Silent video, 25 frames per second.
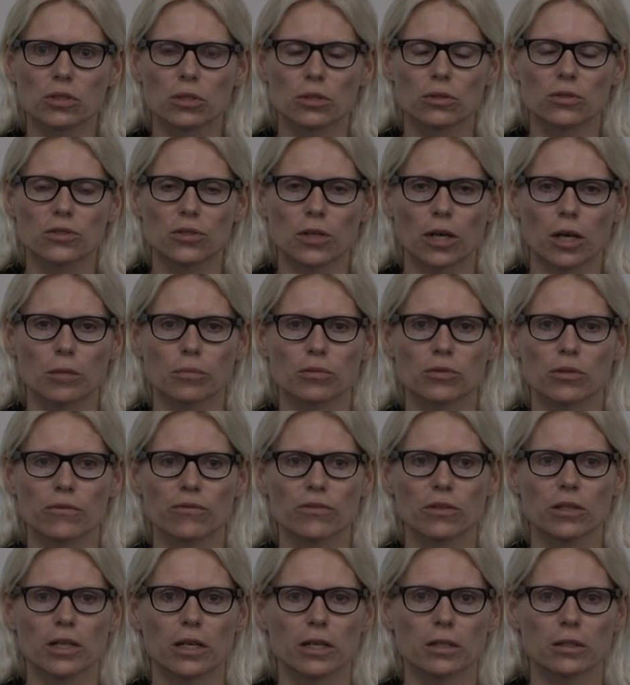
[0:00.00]
the shapes of
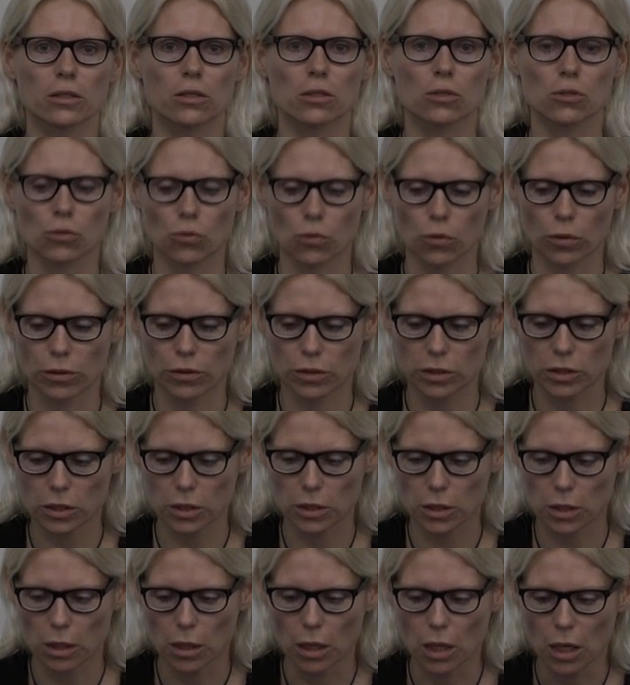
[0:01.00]
the letters or
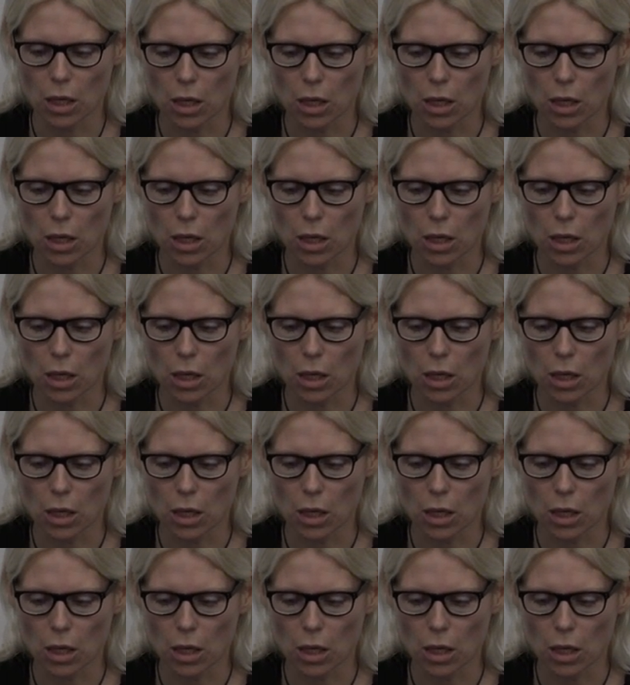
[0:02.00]
the